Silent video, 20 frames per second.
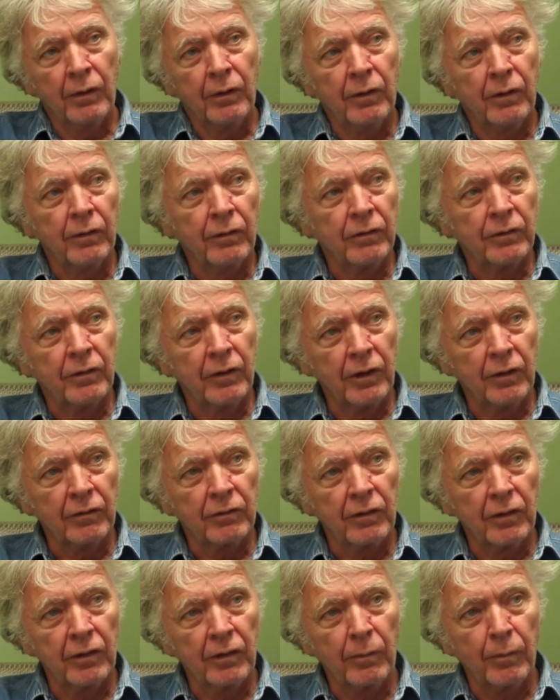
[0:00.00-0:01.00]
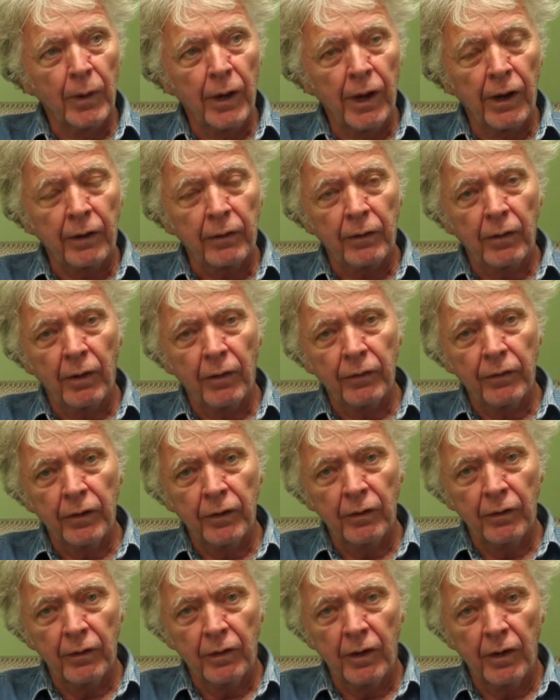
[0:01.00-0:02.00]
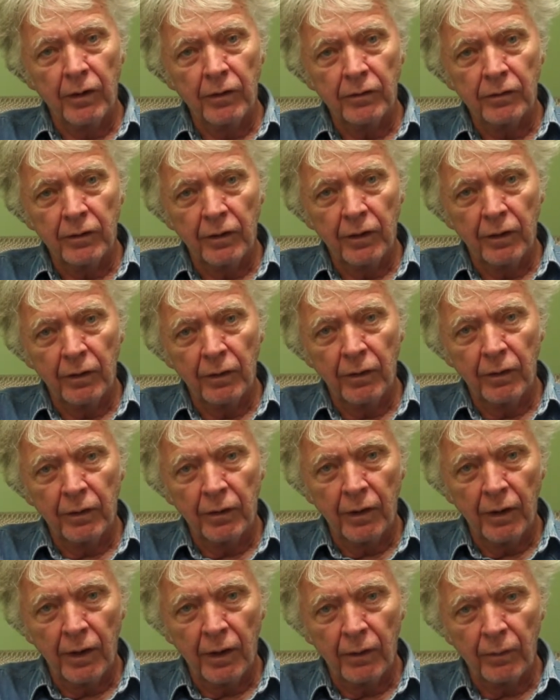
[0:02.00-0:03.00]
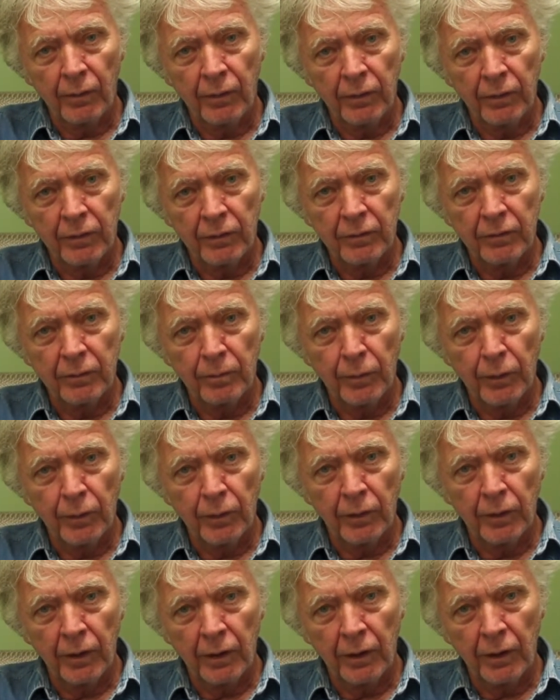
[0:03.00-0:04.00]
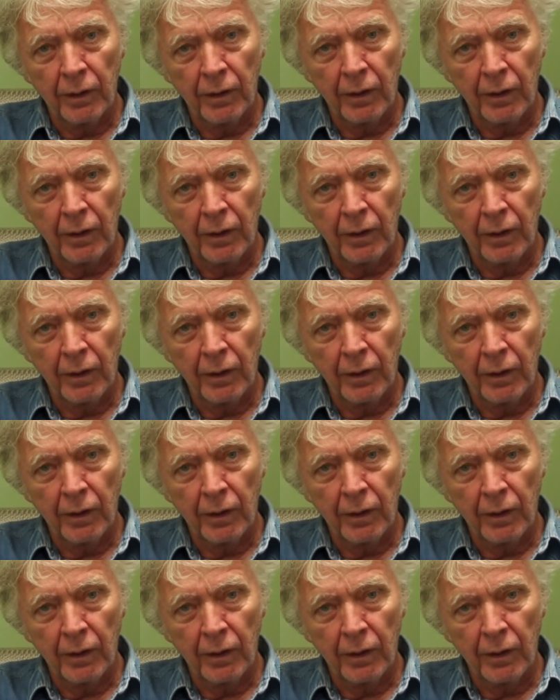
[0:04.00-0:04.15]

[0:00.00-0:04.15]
there's things in the background that you occasionally look at when they're smoking.